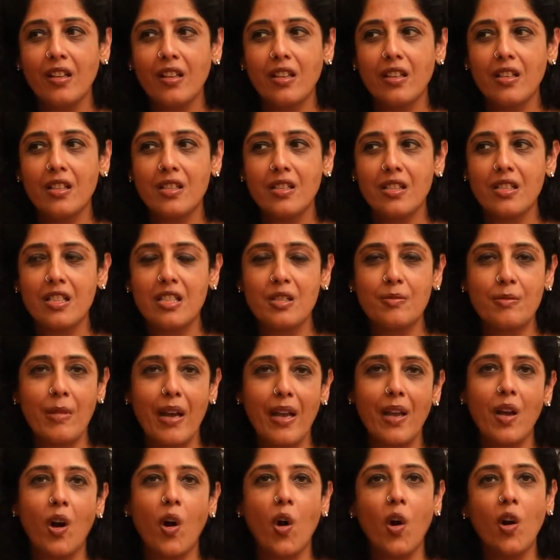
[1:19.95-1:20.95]
It is
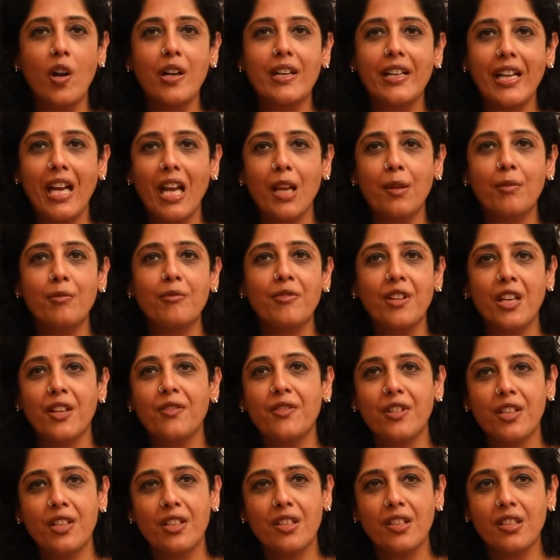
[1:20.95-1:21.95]
my all-time
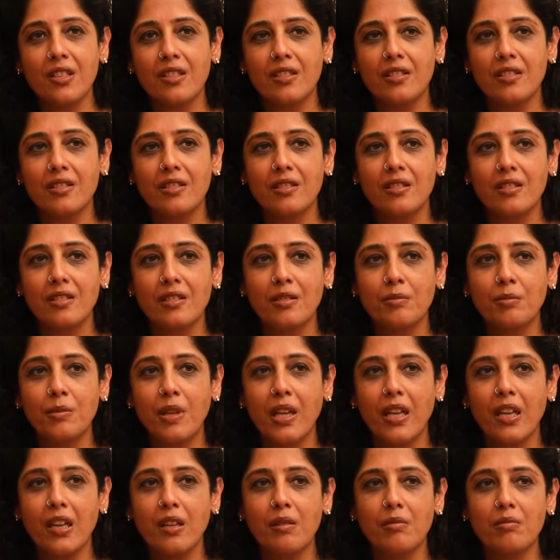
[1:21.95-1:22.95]
favorite,
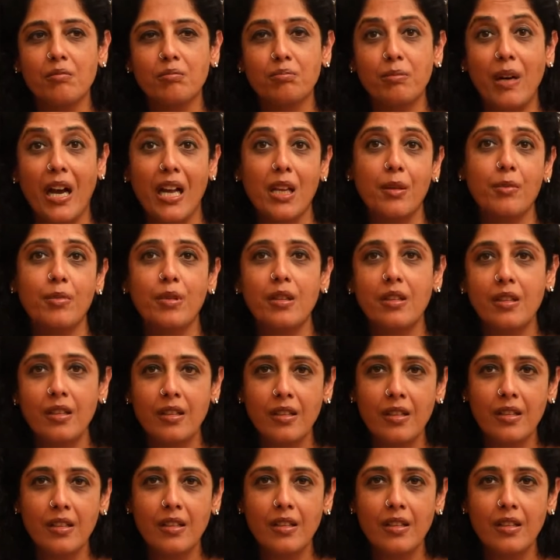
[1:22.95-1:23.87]
my Bible.